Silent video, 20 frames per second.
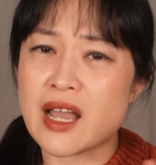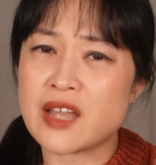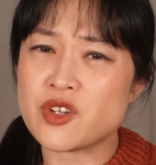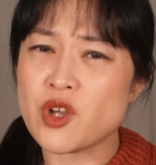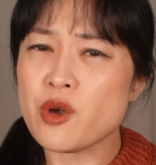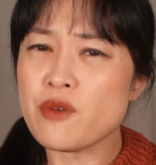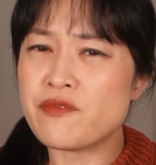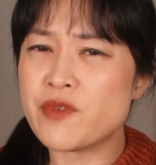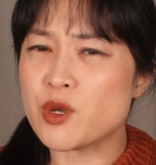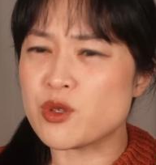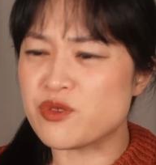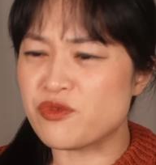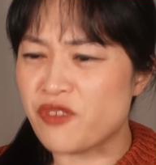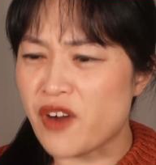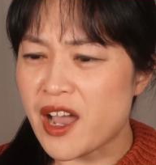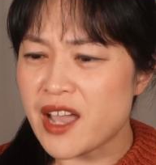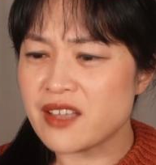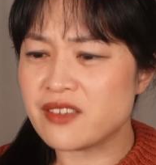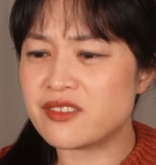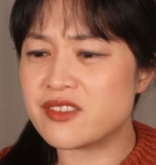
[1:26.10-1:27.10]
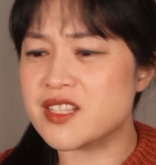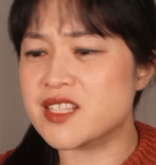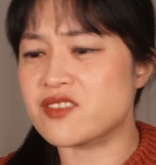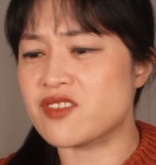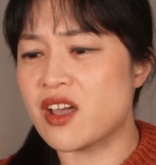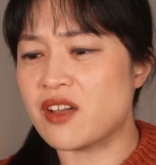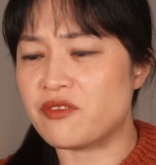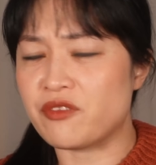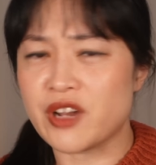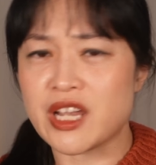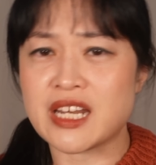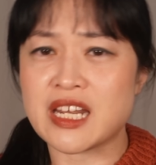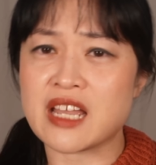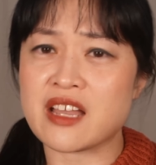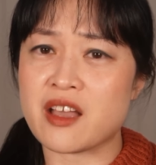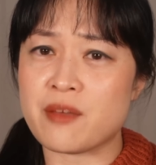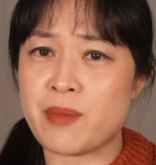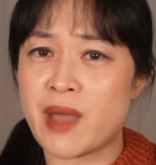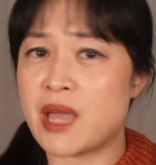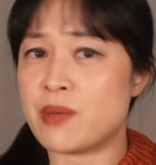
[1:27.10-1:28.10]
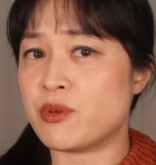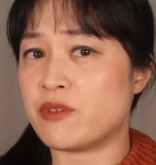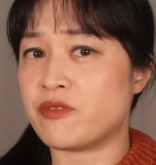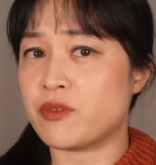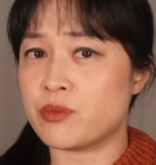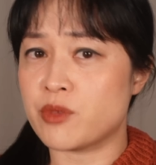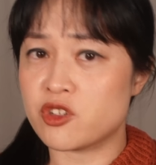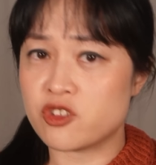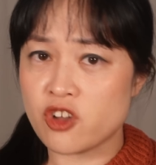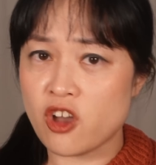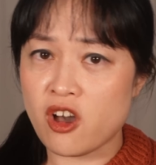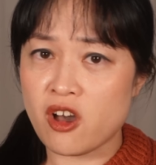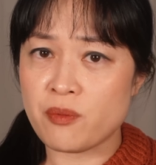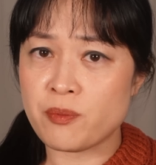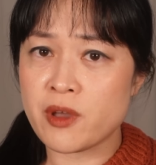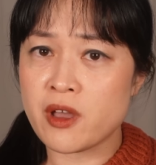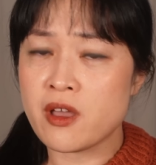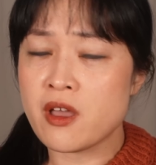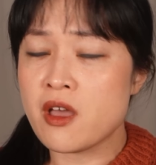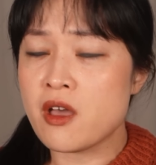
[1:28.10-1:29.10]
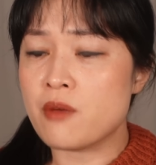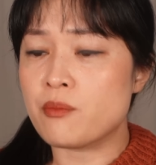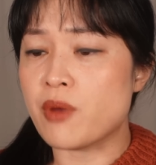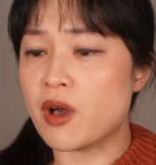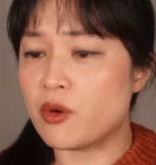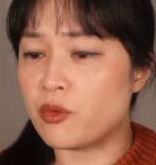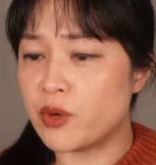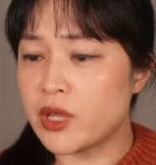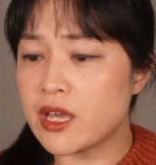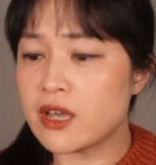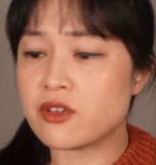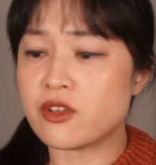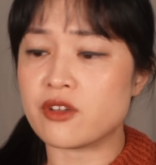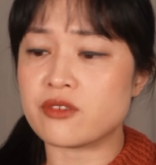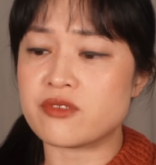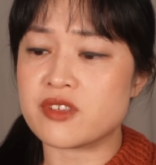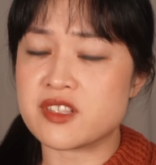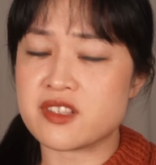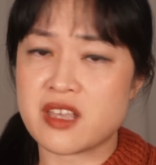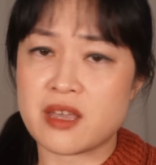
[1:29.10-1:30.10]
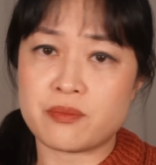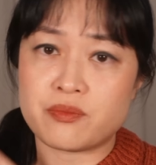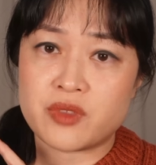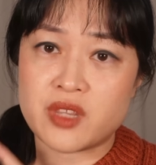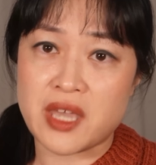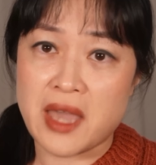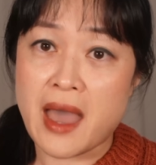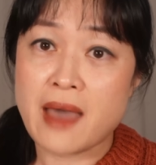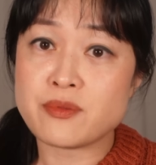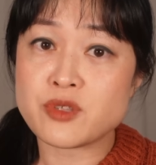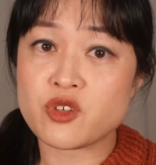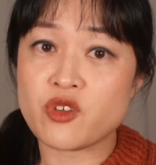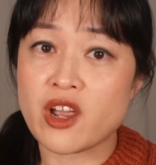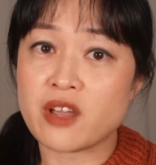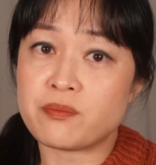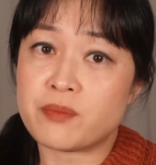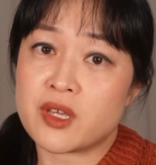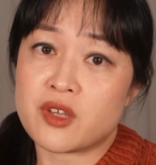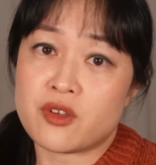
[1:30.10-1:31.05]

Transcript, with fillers: I know it feels right to start reading a paper from the top, but we are going to skip the abstract